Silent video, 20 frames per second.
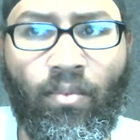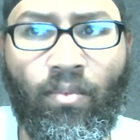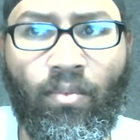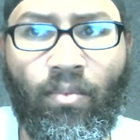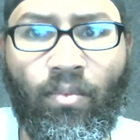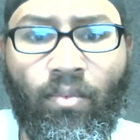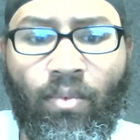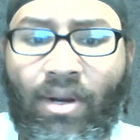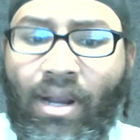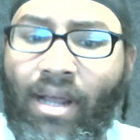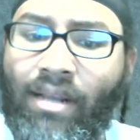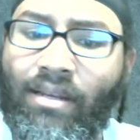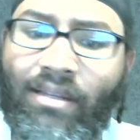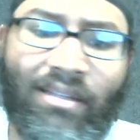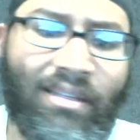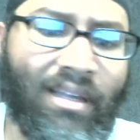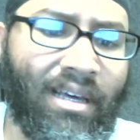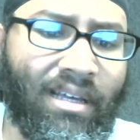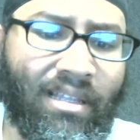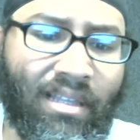when I
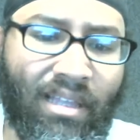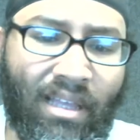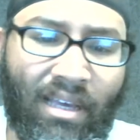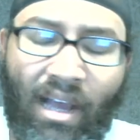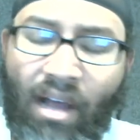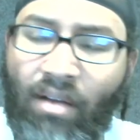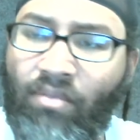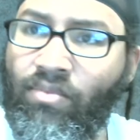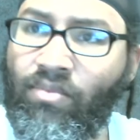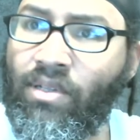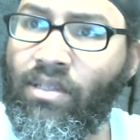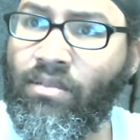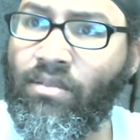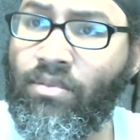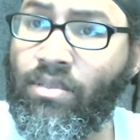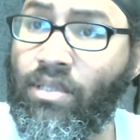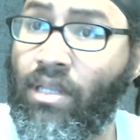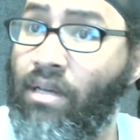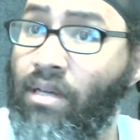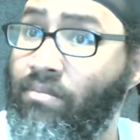did that, like, I really
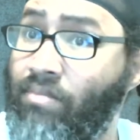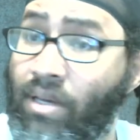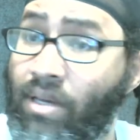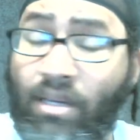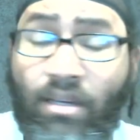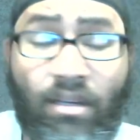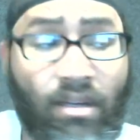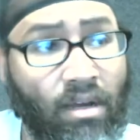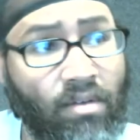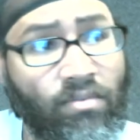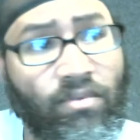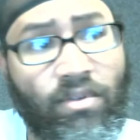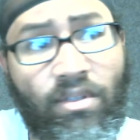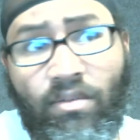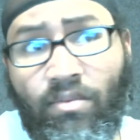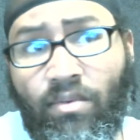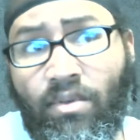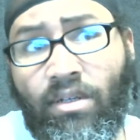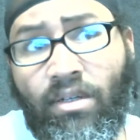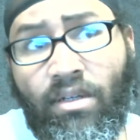was like, man, I really
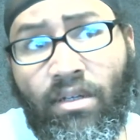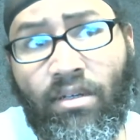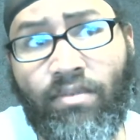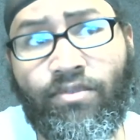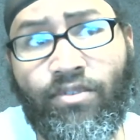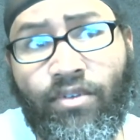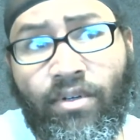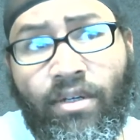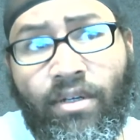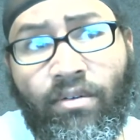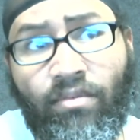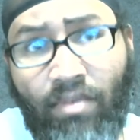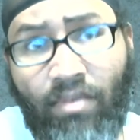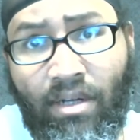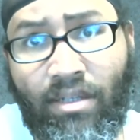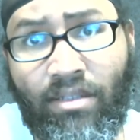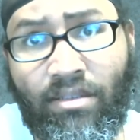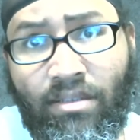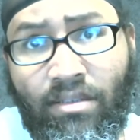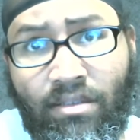want to give drinking a
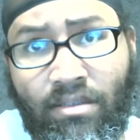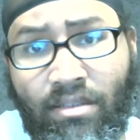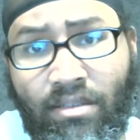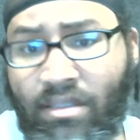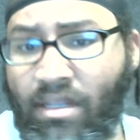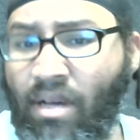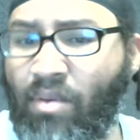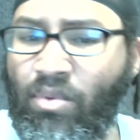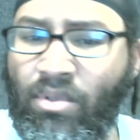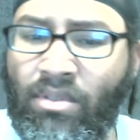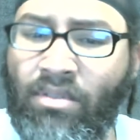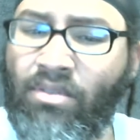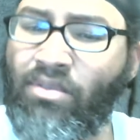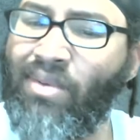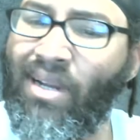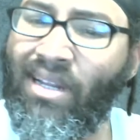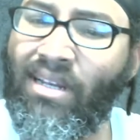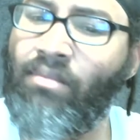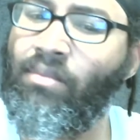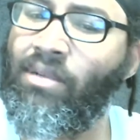rest, because I wouldn't do
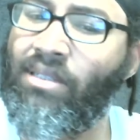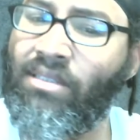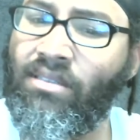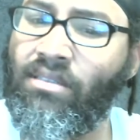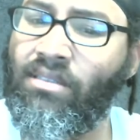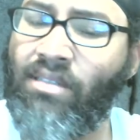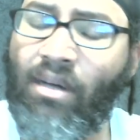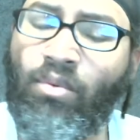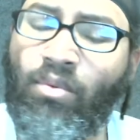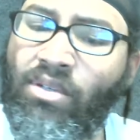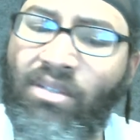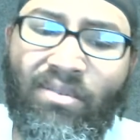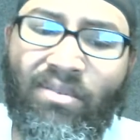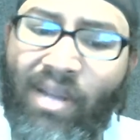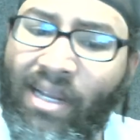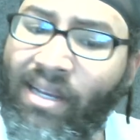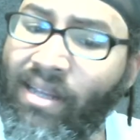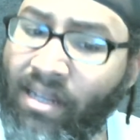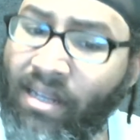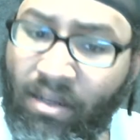that to my sister. I wouldn't do
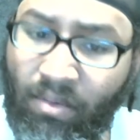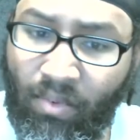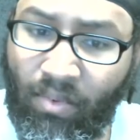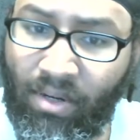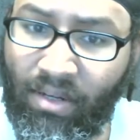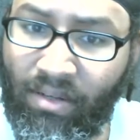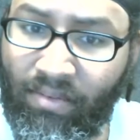that to anyone.